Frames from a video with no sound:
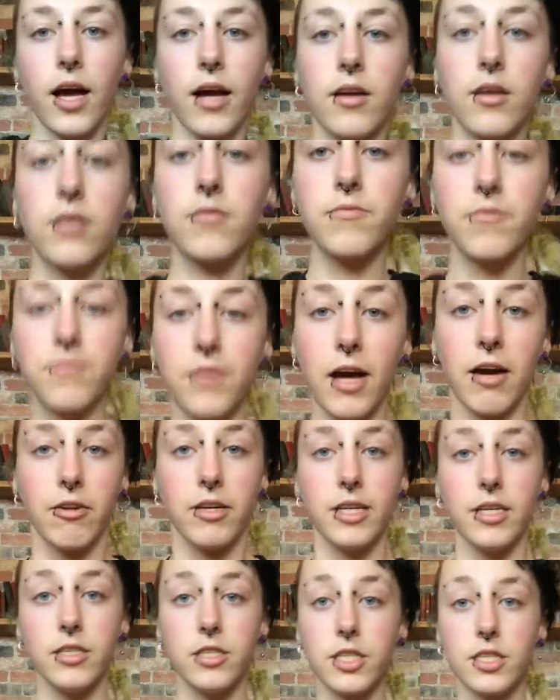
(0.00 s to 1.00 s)
I found
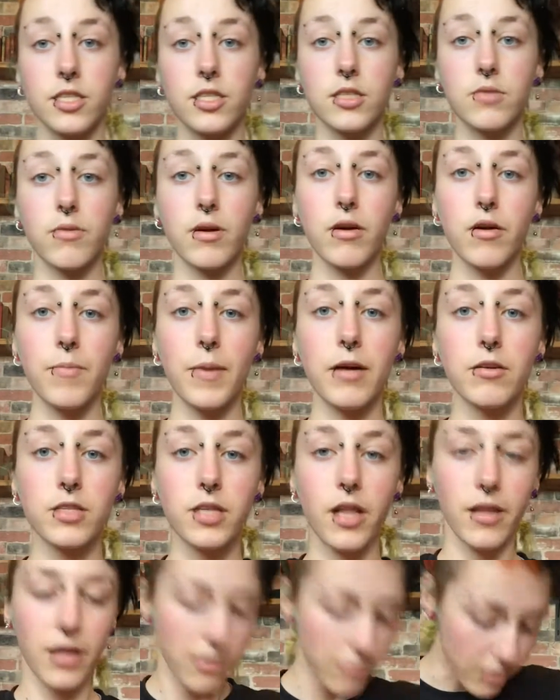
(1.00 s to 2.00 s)
it just as we were about
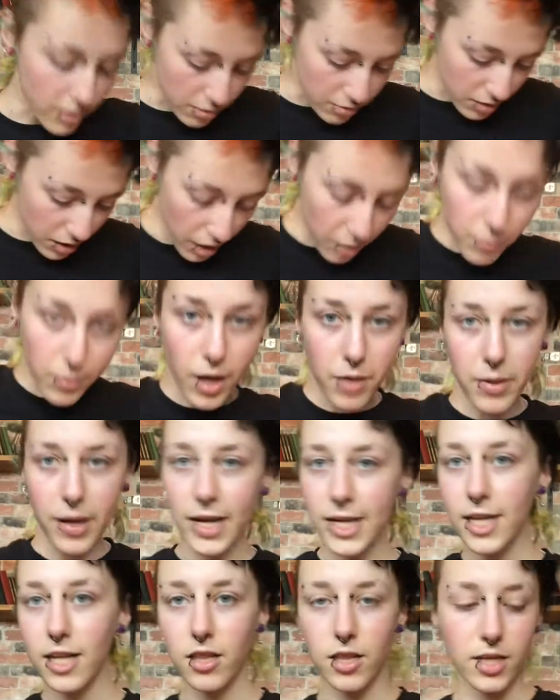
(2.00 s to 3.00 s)
to leave and I was like, Mom, I
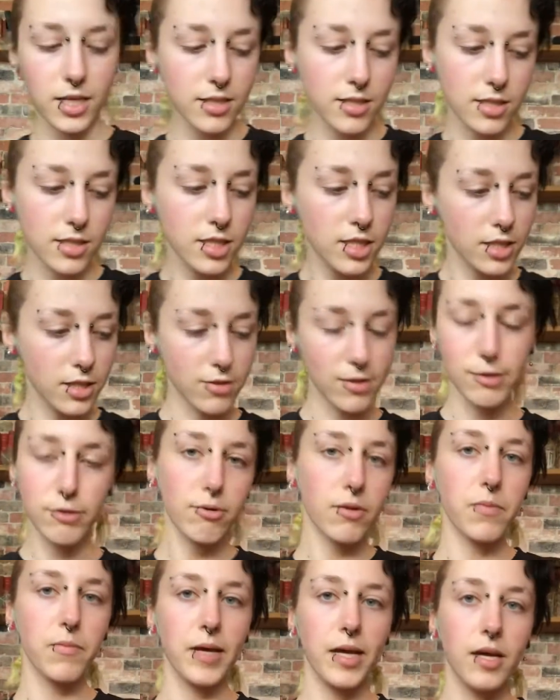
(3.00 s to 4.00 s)
need this, and she agreed
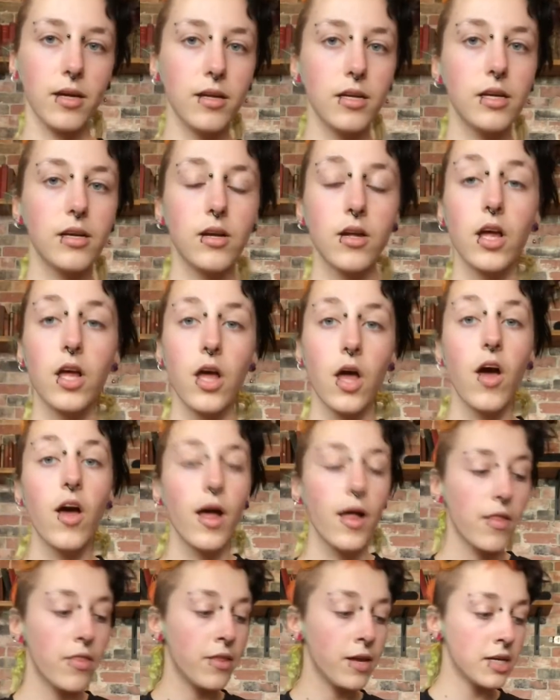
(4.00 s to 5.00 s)
with me.
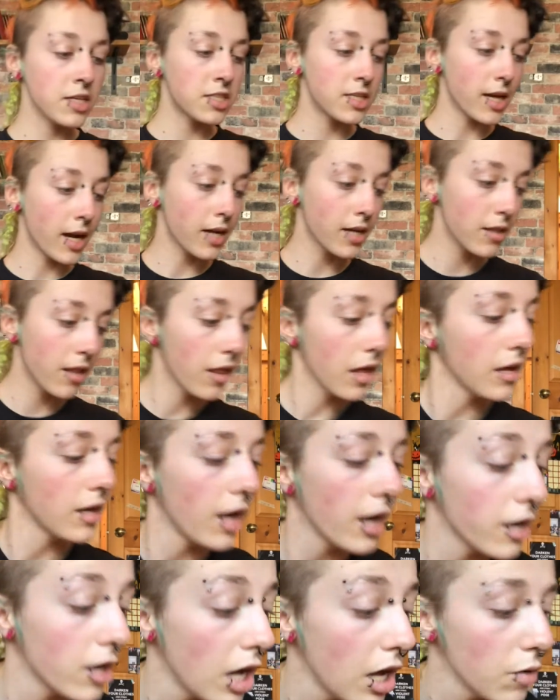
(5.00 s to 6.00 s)
The second thing
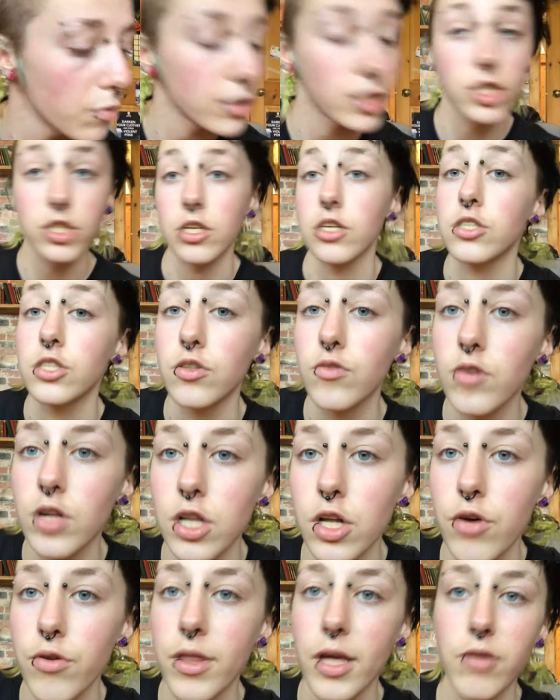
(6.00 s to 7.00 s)
I got, which is also
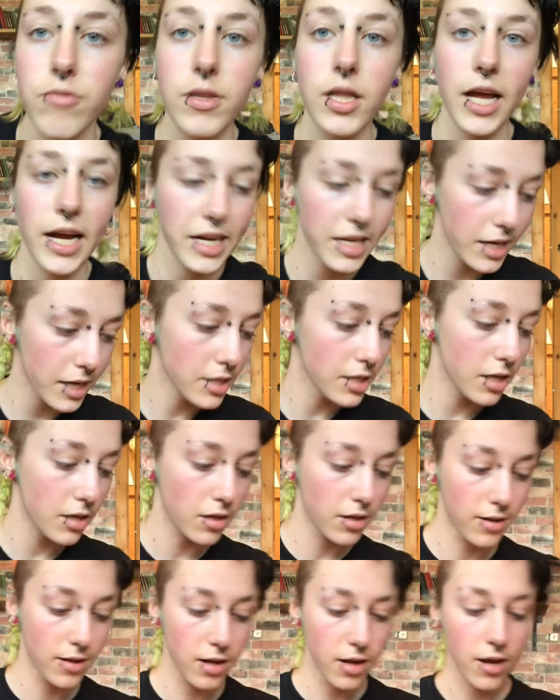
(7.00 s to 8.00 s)
clothing related,
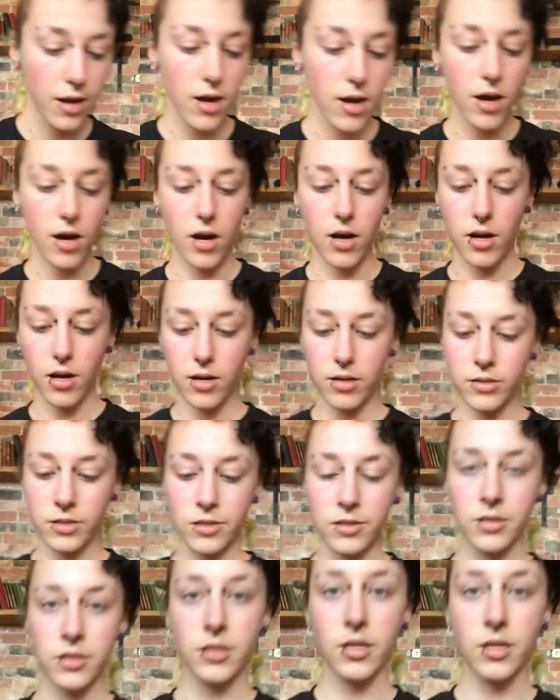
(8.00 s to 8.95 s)
are